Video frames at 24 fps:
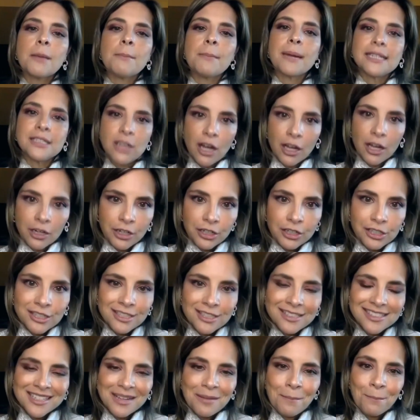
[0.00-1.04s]
my
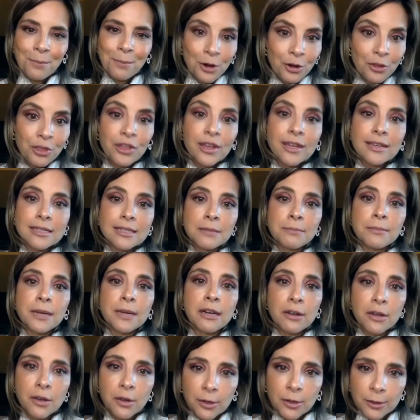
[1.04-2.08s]
daughter's birth is a
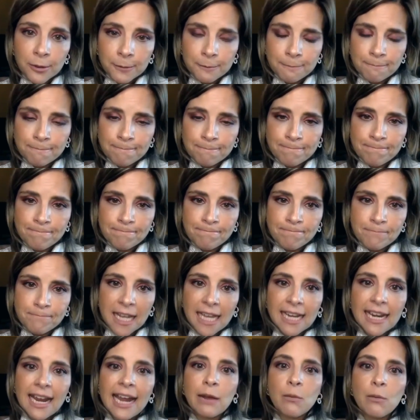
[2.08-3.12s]
miracle.
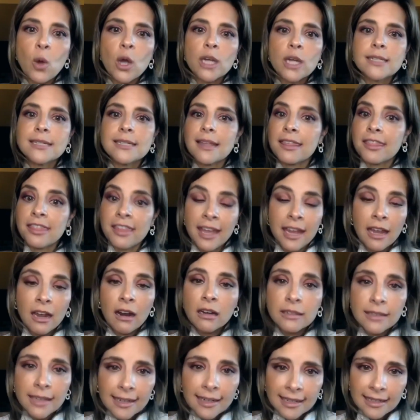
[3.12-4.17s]
And I want to thank
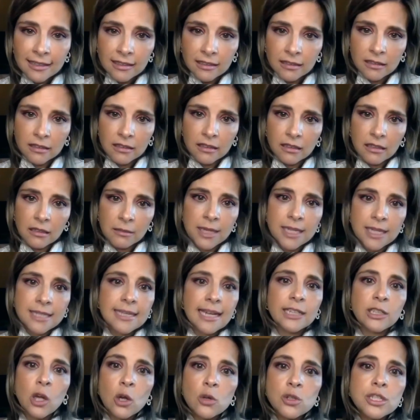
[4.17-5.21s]
Our Lady because
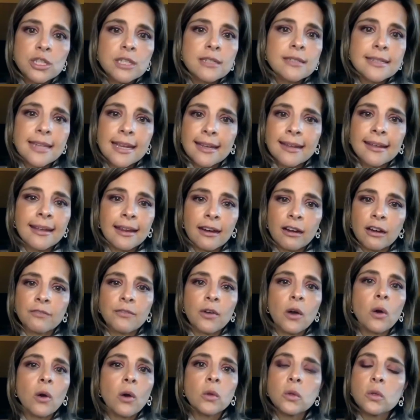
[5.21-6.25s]
I know she's taking care
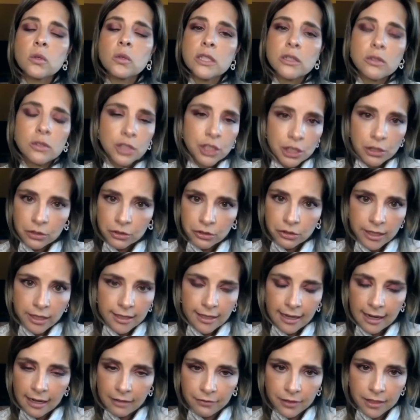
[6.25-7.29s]
of all those little children
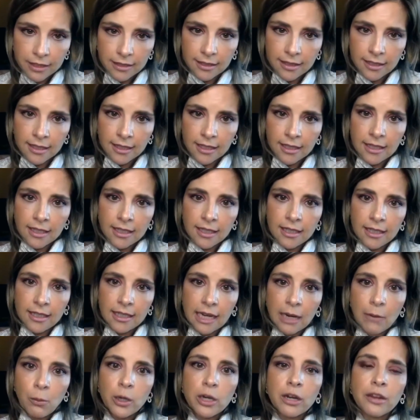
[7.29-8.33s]
in heaven.
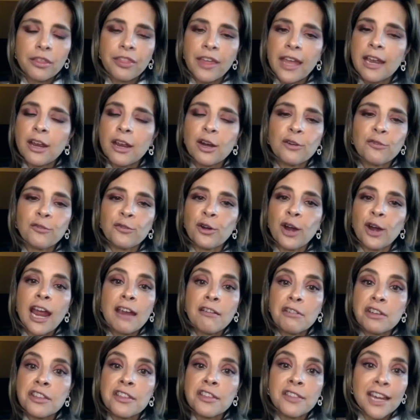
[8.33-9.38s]
And I want to thank her for
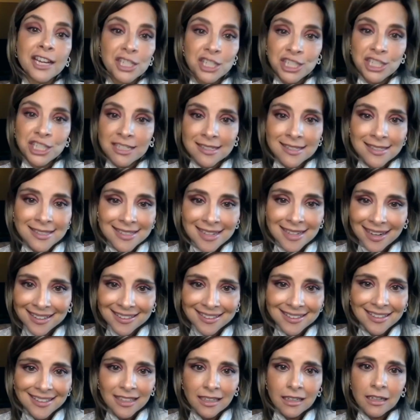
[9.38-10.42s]
everything that she's
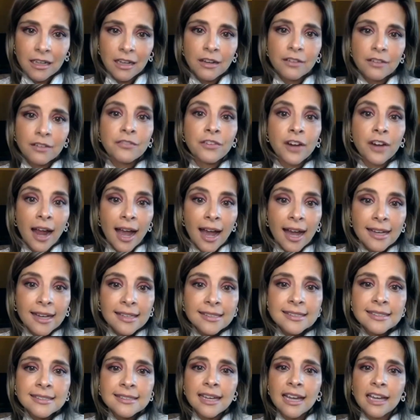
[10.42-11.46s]
done for
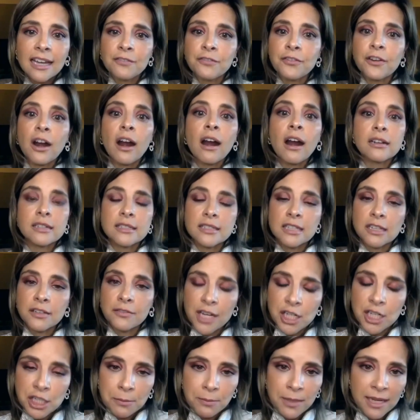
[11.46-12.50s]
us and for our
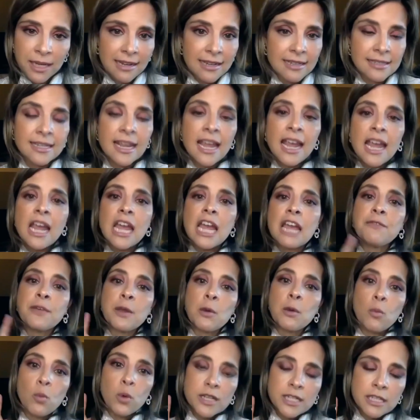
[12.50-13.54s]
salvation. Because if
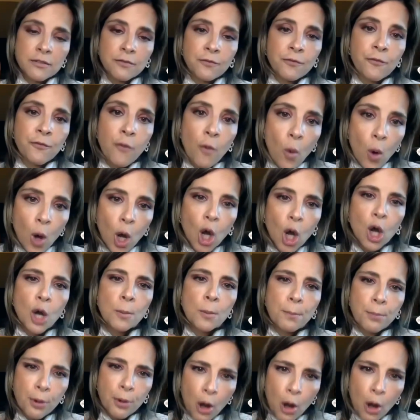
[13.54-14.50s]
it wasn't for her